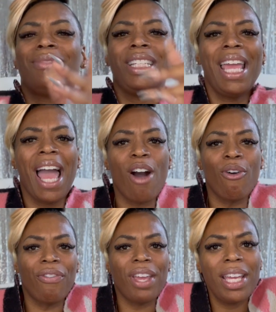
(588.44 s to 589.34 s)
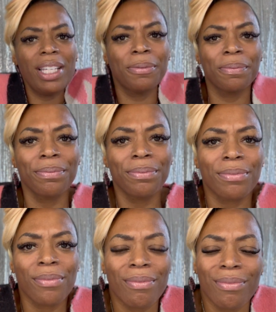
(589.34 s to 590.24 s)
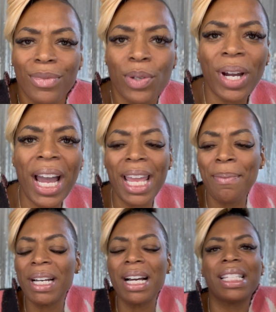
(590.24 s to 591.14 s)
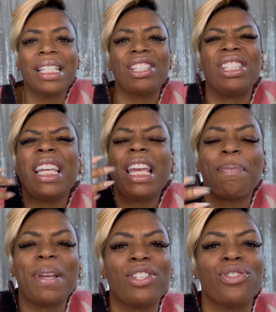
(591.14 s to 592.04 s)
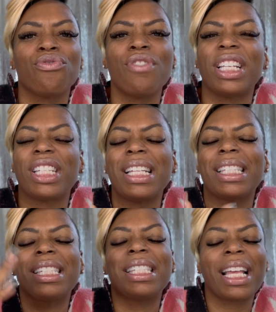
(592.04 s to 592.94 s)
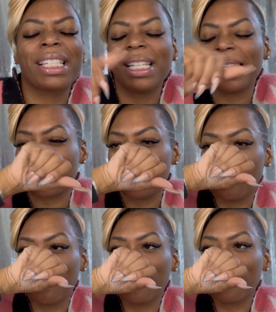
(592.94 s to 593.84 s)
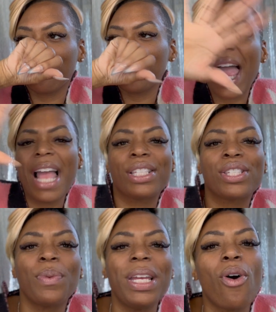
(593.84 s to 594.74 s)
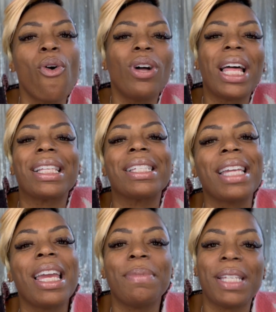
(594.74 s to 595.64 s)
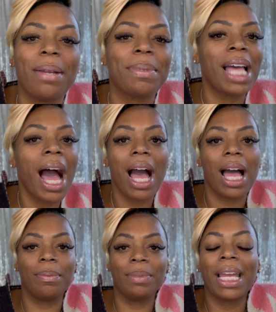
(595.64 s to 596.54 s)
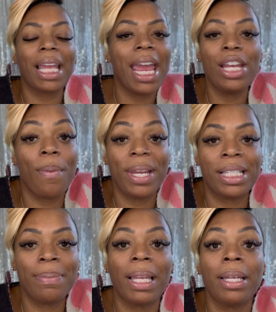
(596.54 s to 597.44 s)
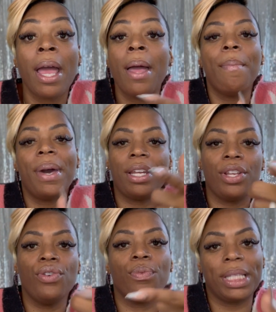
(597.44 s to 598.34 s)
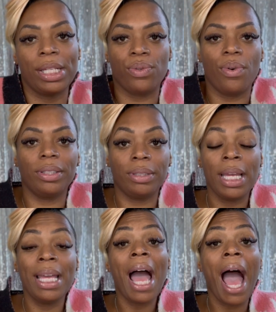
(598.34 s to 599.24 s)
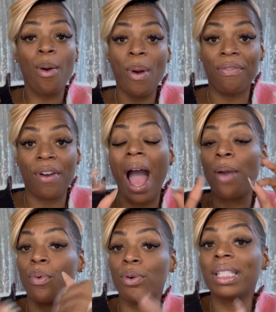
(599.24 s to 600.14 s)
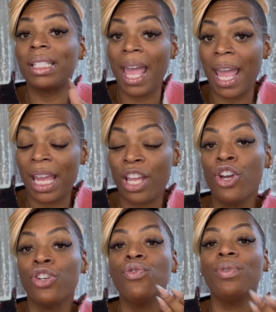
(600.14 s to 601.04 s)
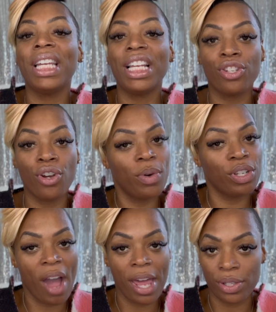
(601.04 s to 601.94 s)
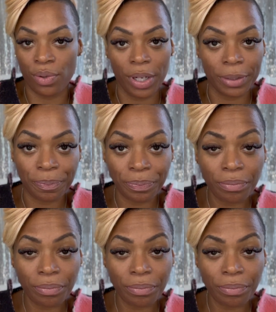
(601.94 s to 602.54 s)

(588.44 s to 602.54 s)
Yeah, outfit. Okay? Because it's deep, it's rich, it's sexy, it's and sweet all at the same damn time. Like ain't nobody smelling better than you with this on. However, I will say you need to go and try this on.